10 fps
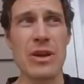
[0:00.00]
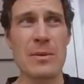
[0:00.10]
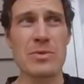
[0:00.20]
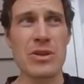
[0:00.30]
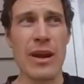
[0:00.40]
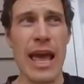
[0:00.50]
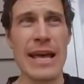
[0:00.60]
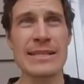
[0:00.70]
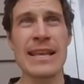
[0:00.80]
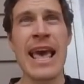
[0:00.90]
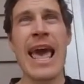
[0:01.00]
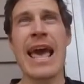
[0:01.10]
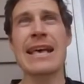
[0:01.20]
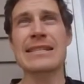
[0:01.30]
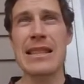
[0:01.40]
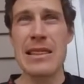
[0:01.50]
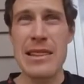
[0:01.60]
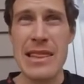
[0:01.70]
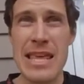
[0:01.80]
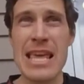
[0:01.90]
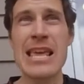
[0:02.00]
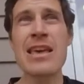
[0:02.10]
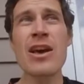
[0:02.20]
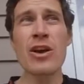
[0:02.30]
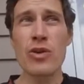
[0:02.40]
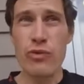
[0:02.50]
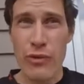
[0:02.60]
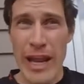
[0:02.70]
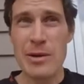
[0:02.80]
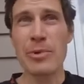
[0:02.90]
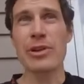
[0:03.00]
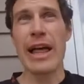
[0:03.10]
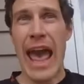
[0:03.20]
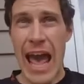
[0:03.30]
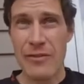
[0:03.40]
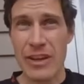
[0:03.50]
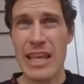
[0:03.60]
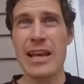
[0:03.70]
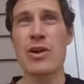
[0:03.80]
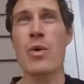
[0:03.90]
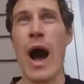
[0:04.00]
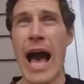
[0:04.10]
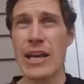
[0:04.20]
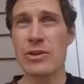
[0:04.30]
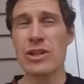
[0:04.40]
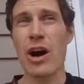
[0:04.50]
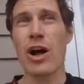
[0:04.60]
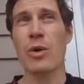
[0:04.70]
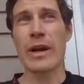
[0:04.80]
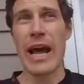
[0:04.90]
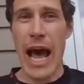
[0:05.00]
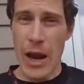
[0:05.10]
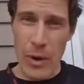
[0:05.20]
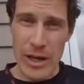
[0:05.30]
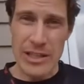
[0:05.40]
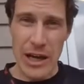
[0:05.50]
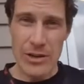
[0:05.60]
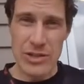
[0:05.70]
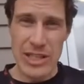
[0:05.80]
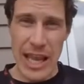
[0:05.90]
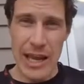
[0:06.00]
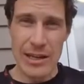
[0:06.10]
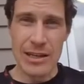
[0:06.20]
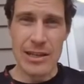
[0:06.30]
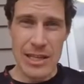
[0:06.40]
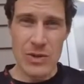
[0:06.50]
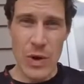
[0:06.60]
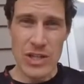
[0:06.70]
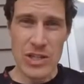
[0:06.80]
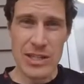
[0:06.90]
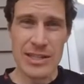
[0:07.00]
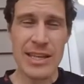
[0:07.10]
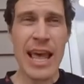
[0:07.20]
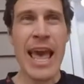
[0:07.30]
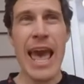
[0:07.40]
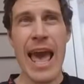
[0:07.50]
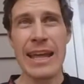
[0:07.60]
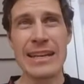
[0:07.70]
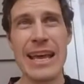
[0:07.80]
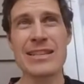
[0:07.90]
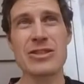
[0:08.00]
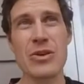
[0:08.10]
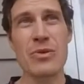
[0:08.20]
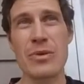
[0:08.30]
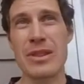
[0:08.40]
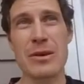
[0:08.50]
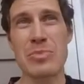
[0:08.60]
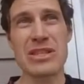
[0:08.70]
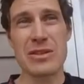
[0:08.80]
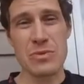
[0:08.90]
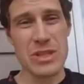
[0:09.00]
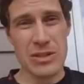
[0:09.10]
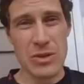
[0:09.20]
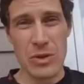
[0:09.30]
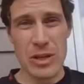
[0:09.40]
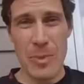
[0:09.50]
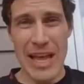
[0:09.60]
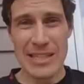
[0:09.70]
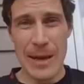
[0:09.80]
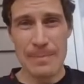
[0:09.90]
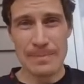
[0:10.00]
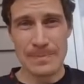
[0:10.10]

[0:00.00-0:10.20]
New Hampshire as the credible advocate who I could call when I wanted to understand these questions. And so the position was just too good to pass up.